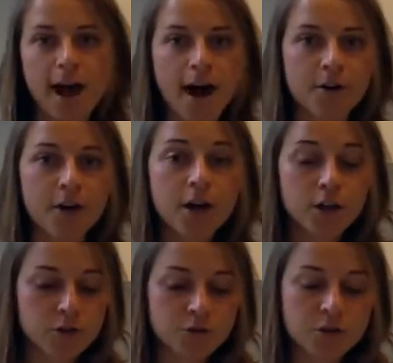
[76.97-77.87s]
Now,
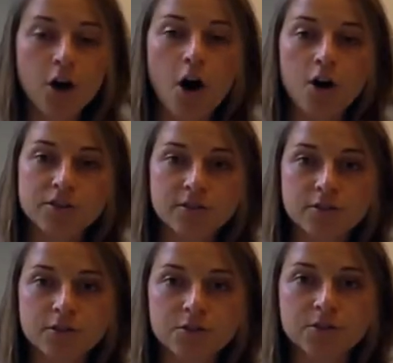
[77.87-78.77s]
you could also
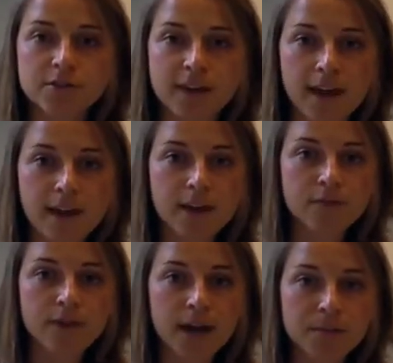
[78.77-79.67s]
use
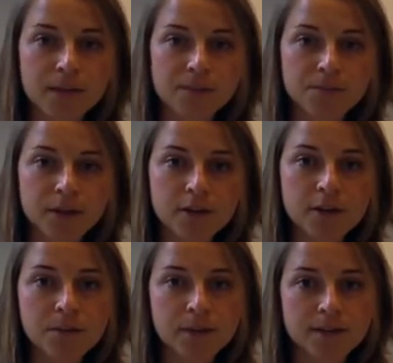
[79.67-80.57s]
a Vitamix
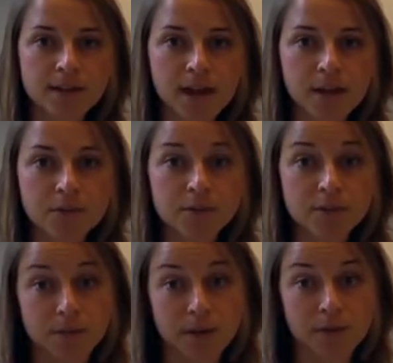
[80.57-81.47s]
blender, but today I'm
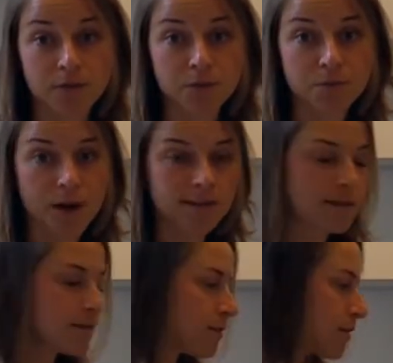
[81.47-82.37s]
using my food
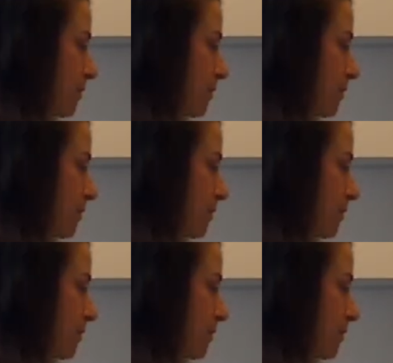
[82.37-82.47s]
processor.